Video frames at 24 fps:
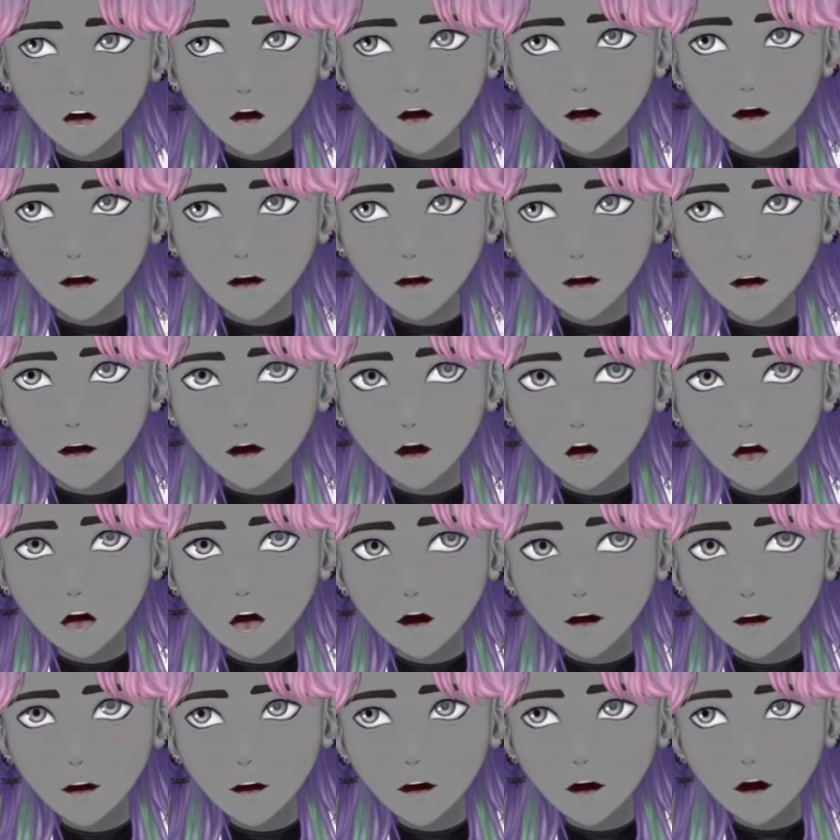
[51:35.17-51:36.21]
like
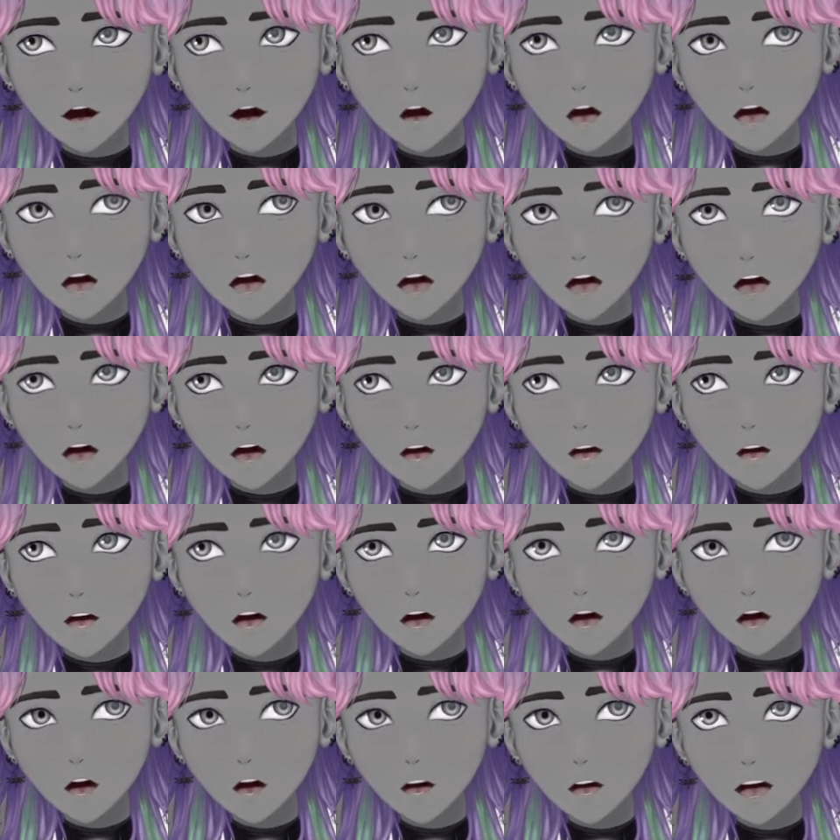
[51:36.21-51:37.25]
close and
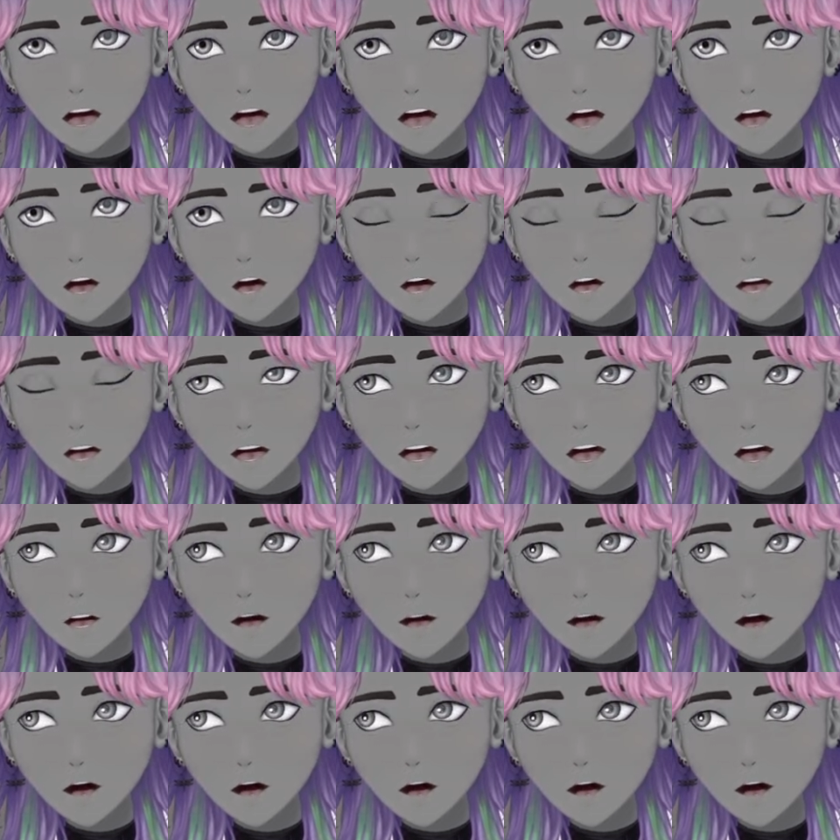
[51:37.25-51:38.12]
down on the same level.